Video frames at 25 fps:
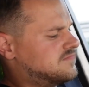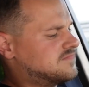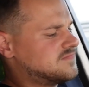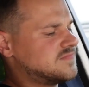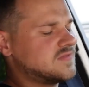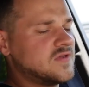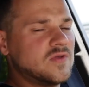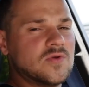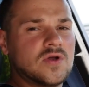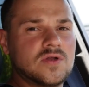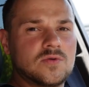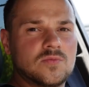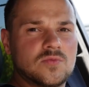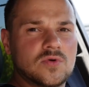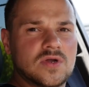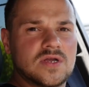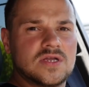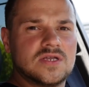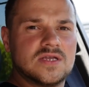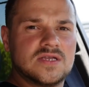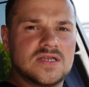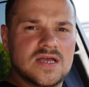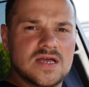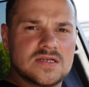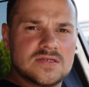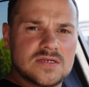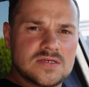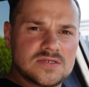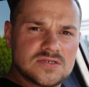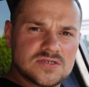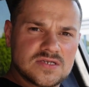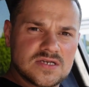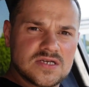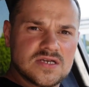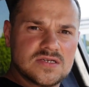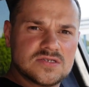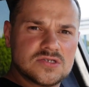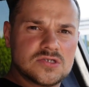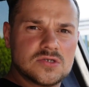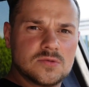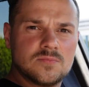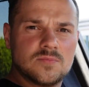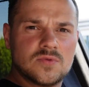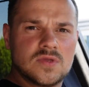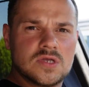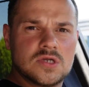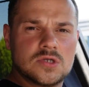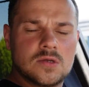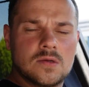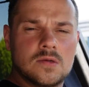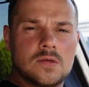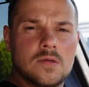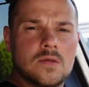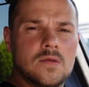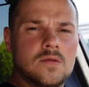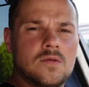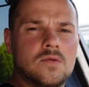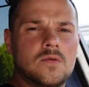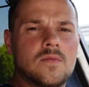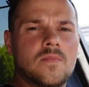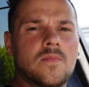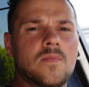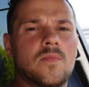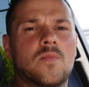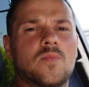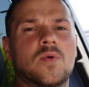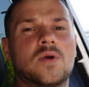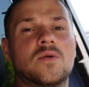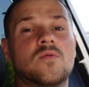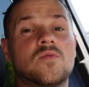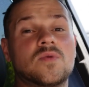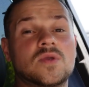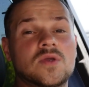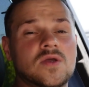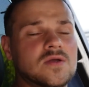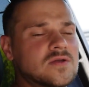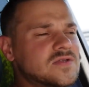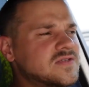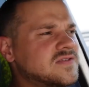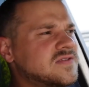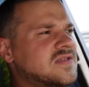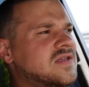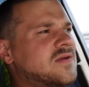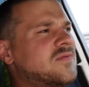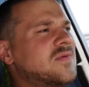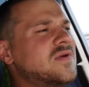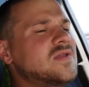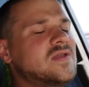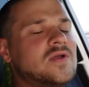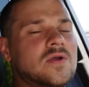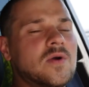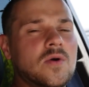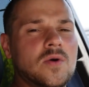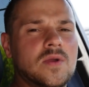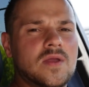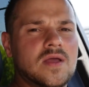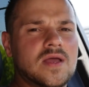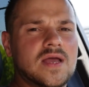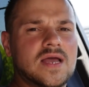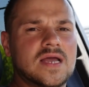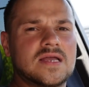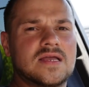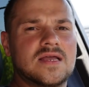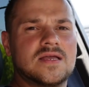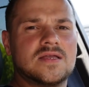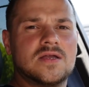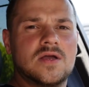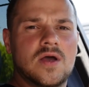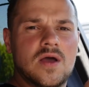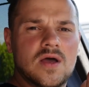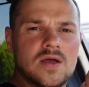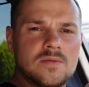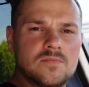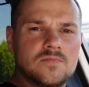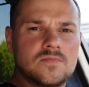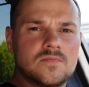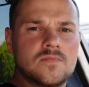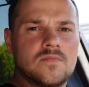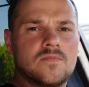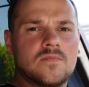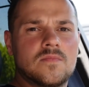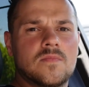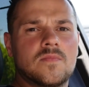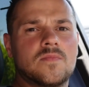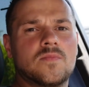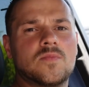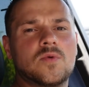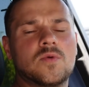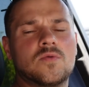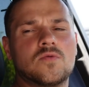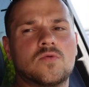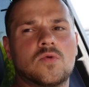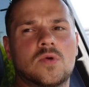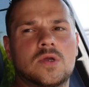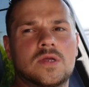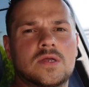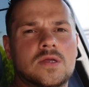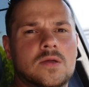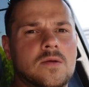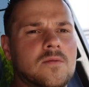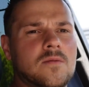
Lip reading: you can reconnect this thing and simply revert to the original anytime for free.